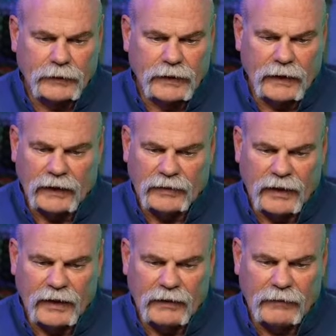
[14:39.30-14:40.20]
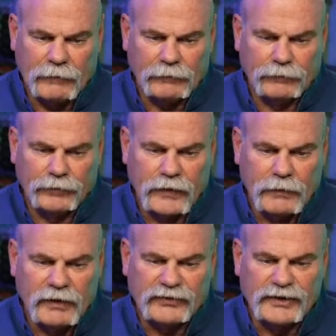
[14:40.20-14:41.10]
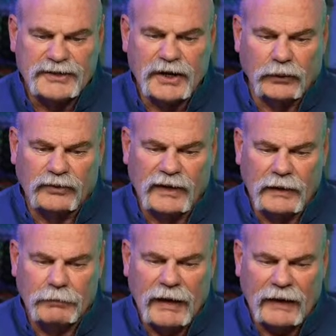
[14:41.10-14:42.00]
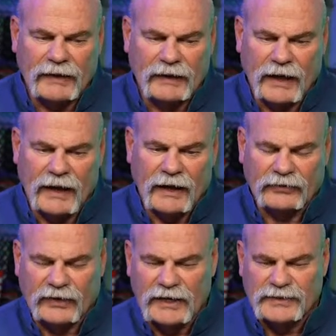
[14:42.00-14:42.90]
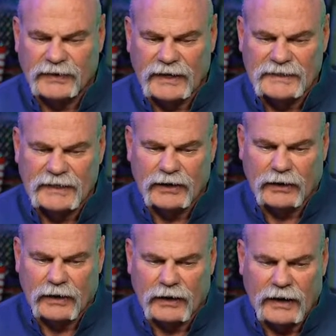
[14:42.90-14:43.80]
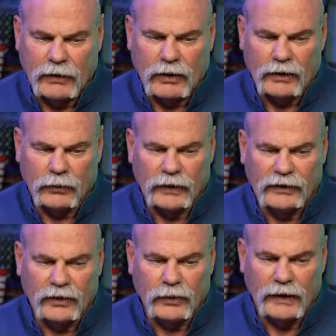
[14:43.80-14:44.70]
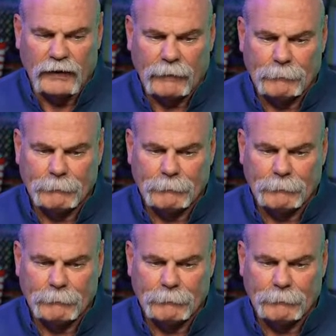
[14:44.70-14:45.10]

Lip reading: Yeah, I got that. Mr. Joe T back in the house. HVACR, how are we doing?